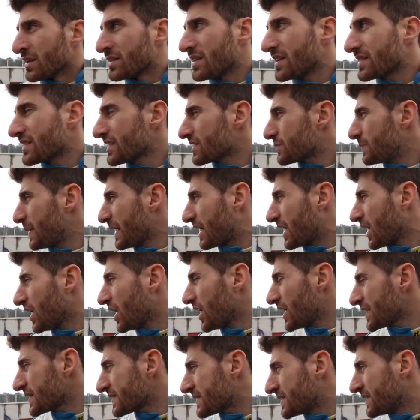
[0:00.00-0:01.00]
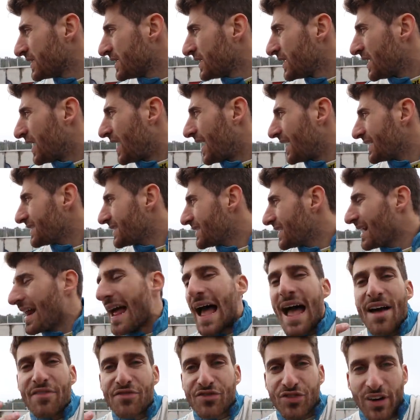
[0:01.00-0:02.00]
This is because I
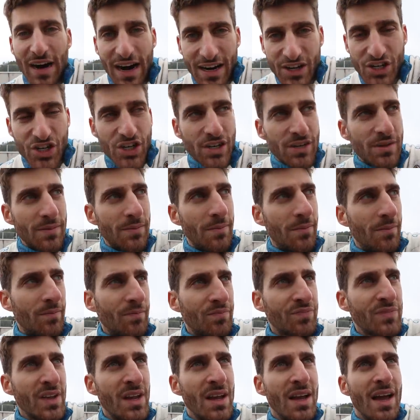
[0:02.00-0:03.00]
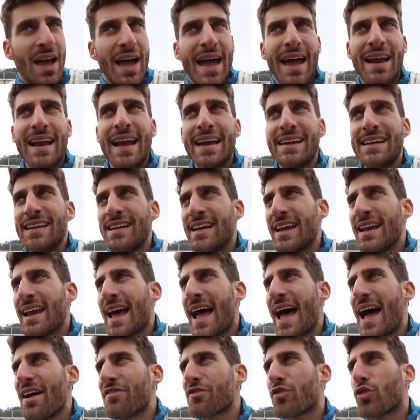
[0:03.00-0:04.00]
didn't have traction and I didn't
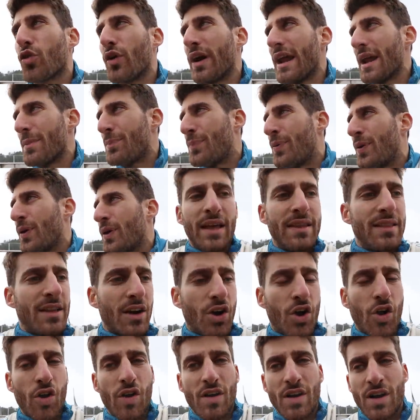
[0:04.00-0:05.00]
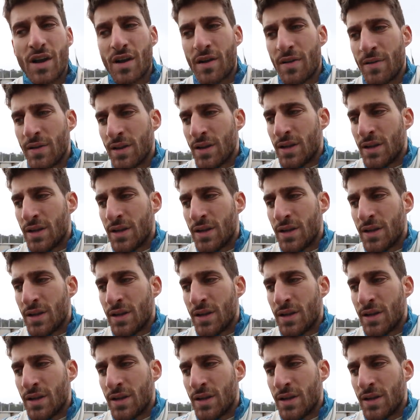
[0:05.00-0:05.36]
have grip in the corner.